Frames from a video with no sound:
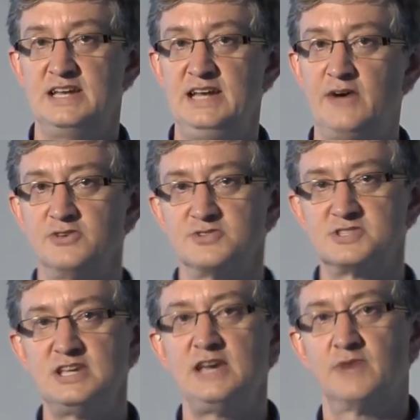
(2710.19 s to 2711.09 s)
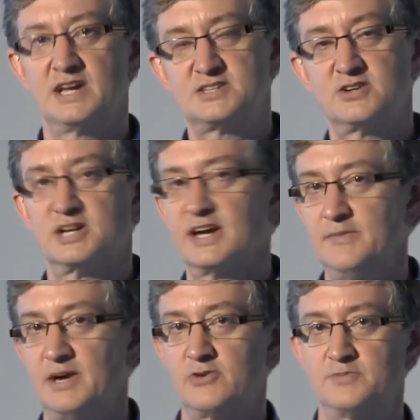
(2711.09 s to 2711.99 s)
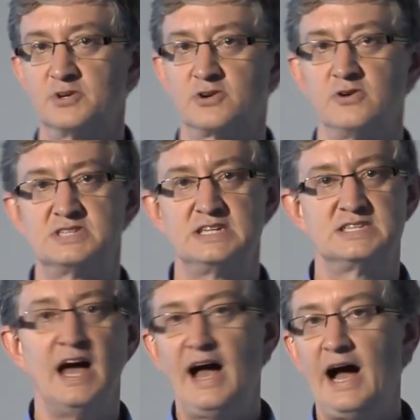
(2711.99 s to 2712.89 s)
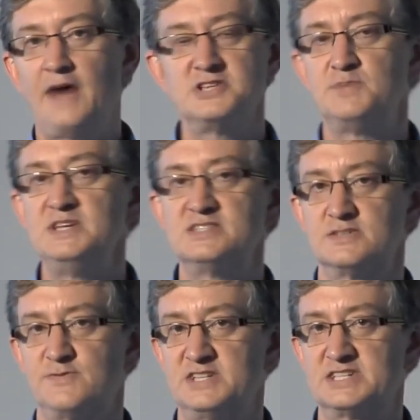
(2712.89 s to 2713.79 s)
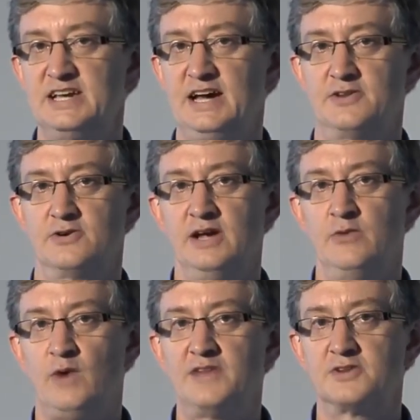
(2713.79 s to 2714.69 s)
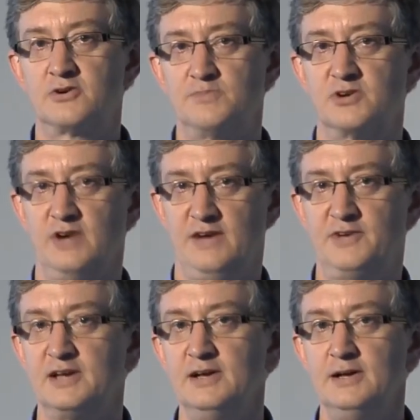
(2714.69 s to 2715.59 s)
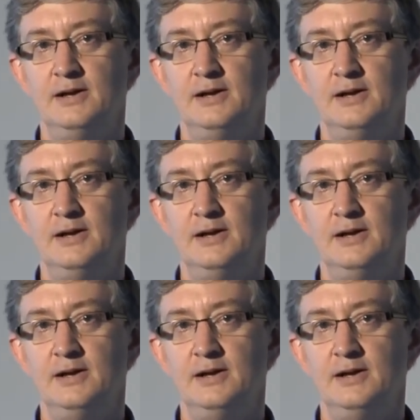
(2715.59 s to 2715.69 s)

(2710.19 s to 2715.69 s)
And now you'll see, when I start talking about cryptocurrencies, how these pieces fit together and why the cryptographic